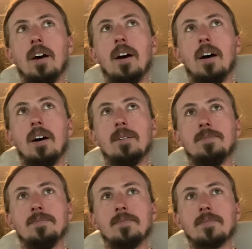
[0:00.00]

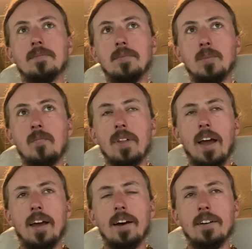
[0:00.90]
And
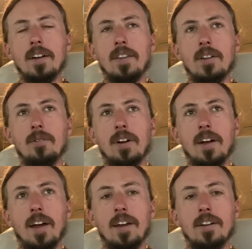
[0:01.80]
in the
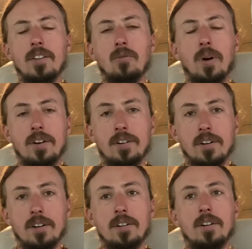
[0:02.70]

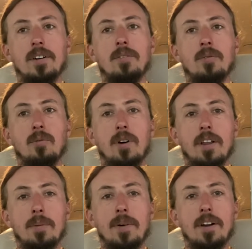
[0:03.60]
winter, one
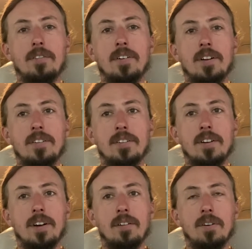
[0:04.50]
of the benefits
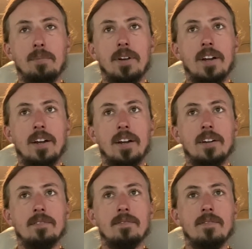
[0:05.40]
of it being
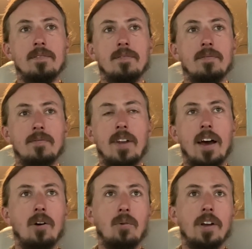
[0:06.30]

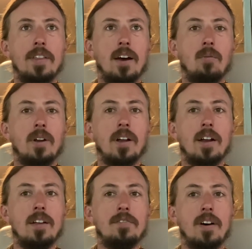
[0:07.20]
now in that
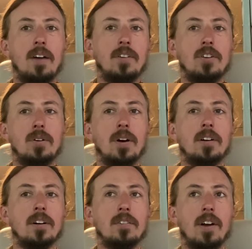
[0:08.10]
195 to
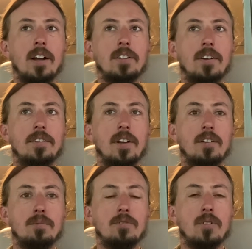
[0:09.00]
200 range, instead
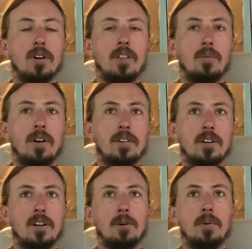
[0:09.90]
of before in the
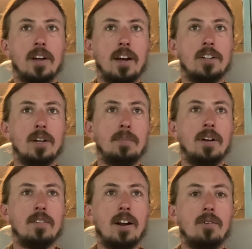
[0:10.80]
winter, it would actually
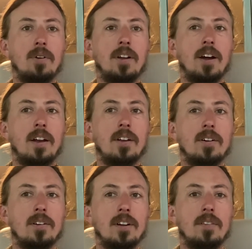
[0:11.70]
be right at 190
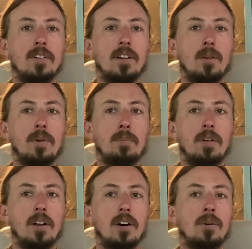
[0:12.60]
or even a little bit
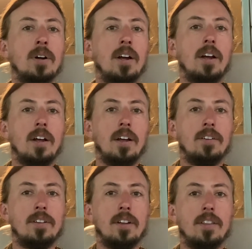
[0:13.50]
below,
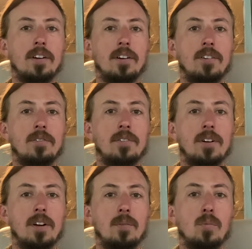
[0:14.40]
is that there's
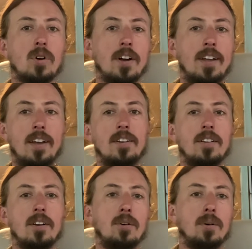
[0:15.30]
more heat
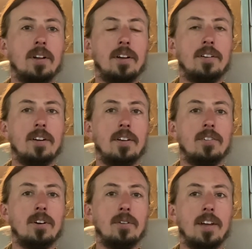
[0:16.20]
in the coolant,
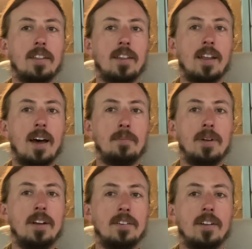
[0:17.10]
so that
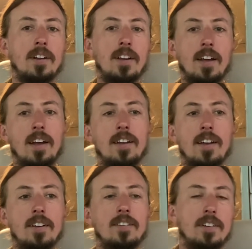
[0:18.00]
means that it
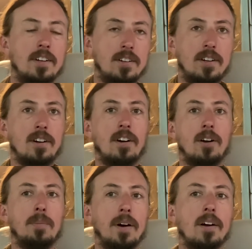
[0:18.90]
heats the
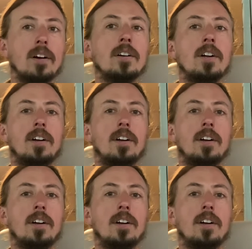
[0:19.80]
interior better.